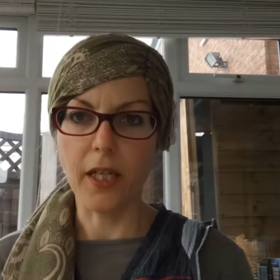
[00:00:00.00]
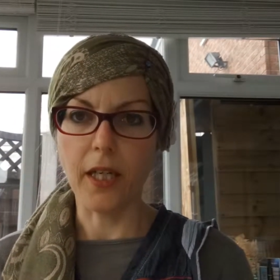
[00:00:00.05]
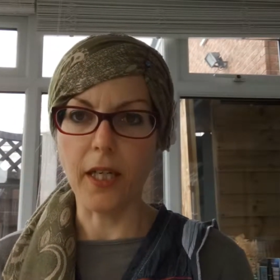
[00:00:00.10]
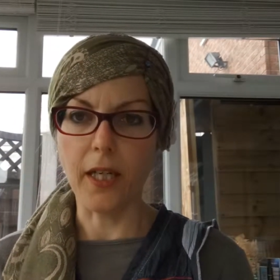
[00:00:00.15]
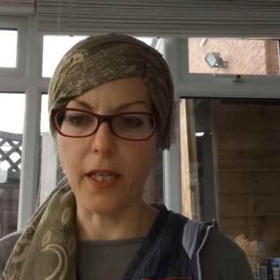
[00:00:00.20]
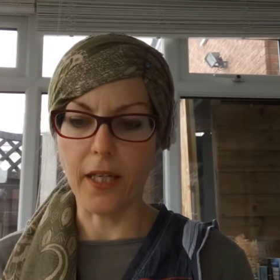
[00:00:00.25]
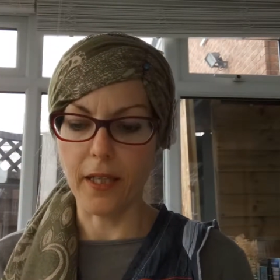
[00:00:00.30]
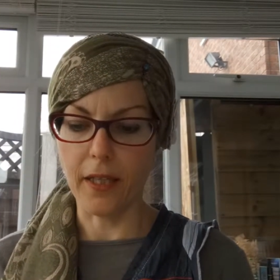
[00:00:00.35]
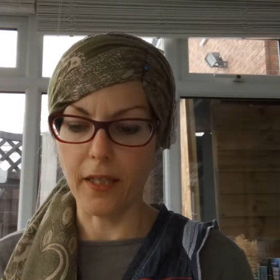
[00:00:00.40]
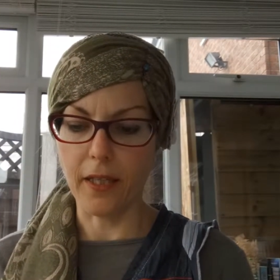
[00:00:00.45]

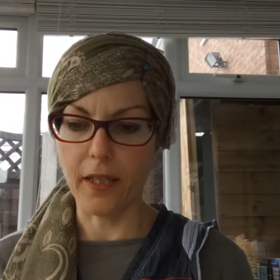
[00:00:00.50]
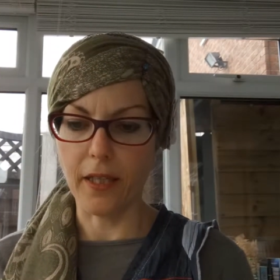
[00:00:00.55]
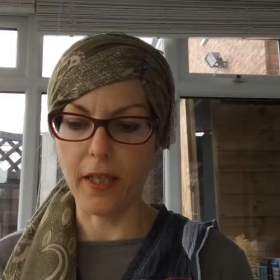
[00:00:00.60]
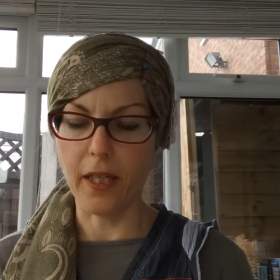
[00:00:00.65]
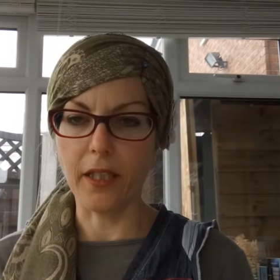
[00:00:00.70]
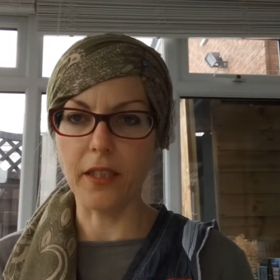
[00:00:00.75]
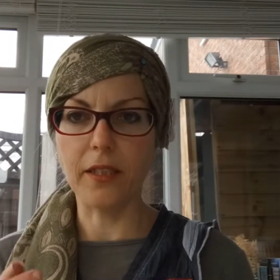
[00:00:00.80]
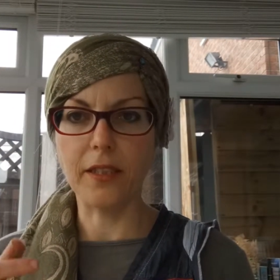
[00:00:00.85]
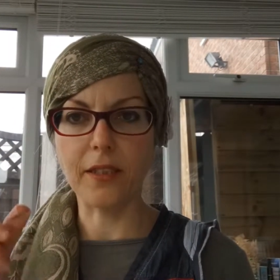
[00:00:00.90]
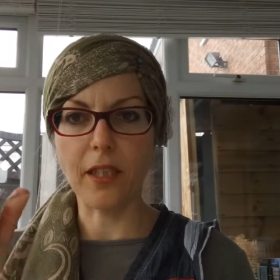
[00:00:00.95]

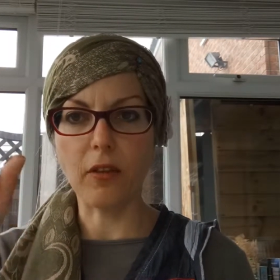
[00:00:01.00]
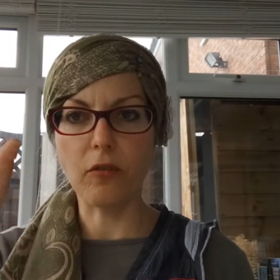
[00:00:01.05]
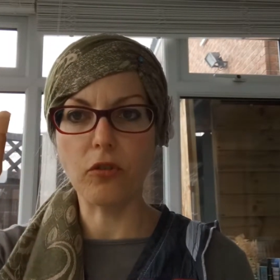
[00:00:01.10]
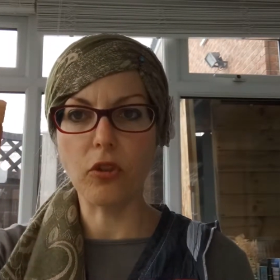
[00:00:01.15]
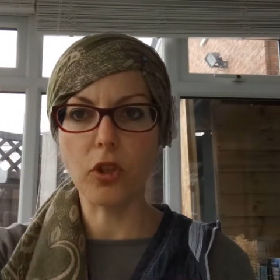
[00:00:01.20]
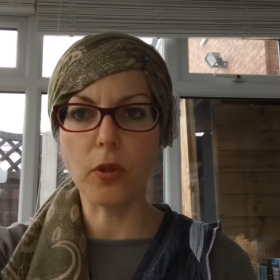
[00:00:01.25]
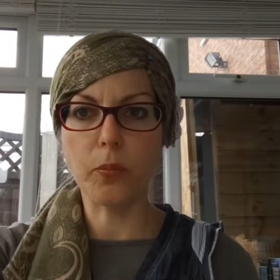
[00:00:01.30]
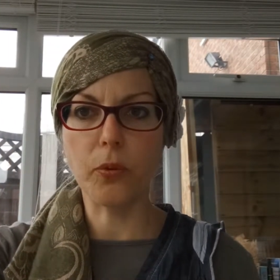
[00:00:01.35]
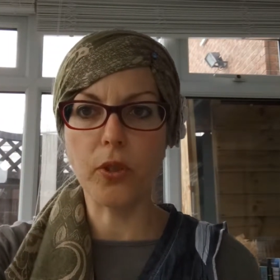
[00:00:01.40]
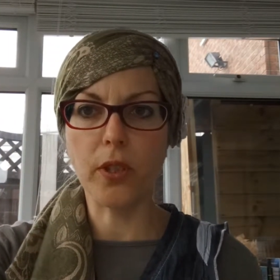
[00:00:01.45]
and instead of
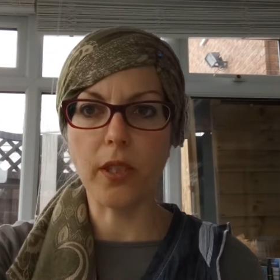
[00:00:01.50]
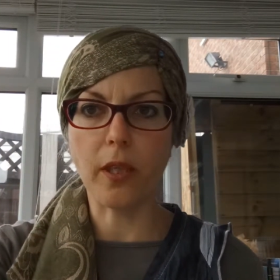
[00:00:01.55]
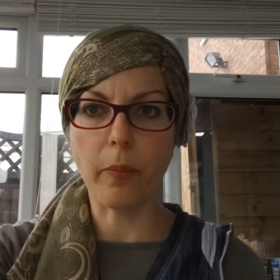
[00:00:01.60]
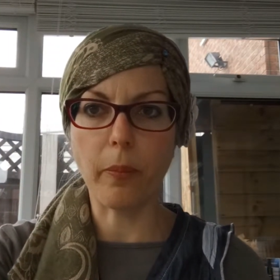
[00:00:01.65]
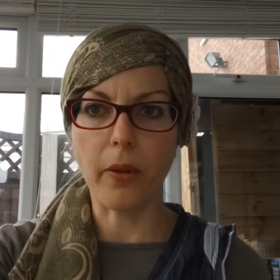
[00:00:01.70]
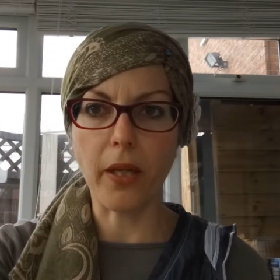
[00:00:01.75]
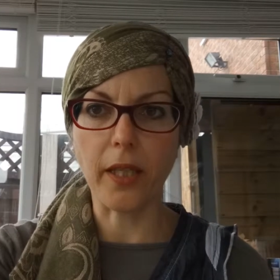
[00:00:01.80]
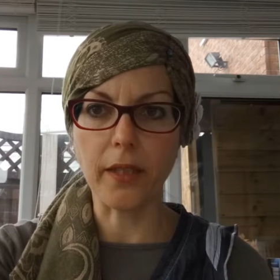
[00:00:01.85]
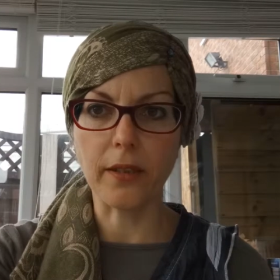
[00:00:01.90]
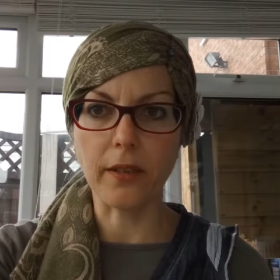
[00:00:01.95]
just putting a
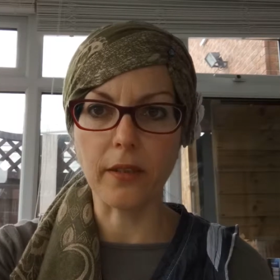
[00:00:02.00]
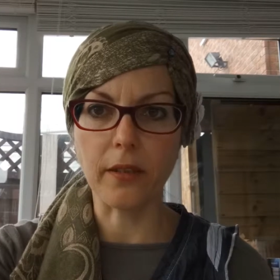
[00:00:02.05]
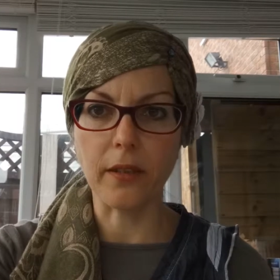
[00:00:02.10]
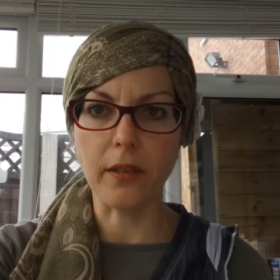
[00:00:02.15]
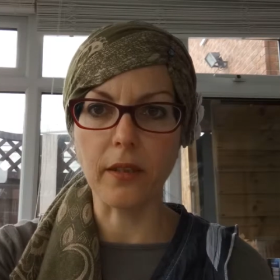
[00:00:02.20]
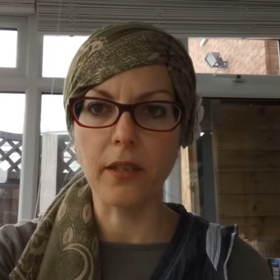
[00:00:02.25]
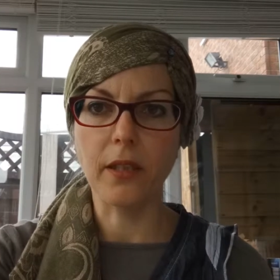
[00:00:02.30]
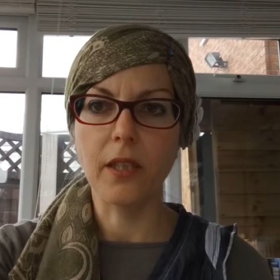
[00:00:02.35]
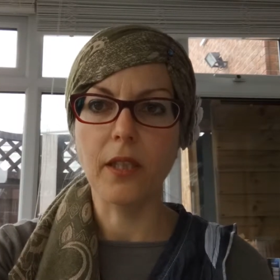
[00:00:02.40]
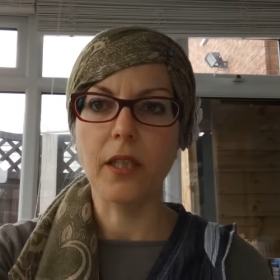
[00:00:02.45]

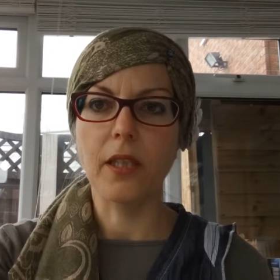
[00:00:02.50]
plaster,